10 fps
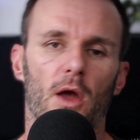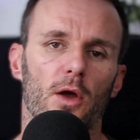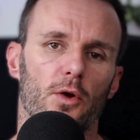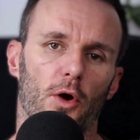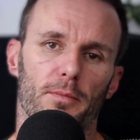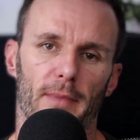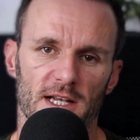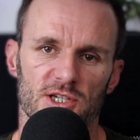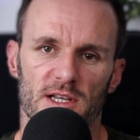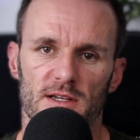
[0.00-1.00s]
Kurt
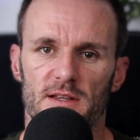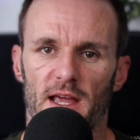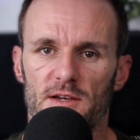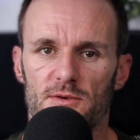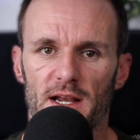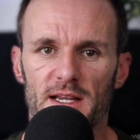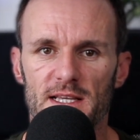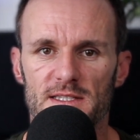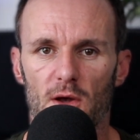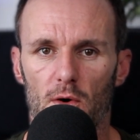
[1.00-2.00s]
mentioned that
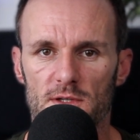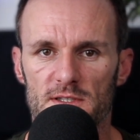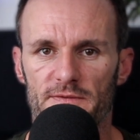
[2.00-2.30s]
Runeasi also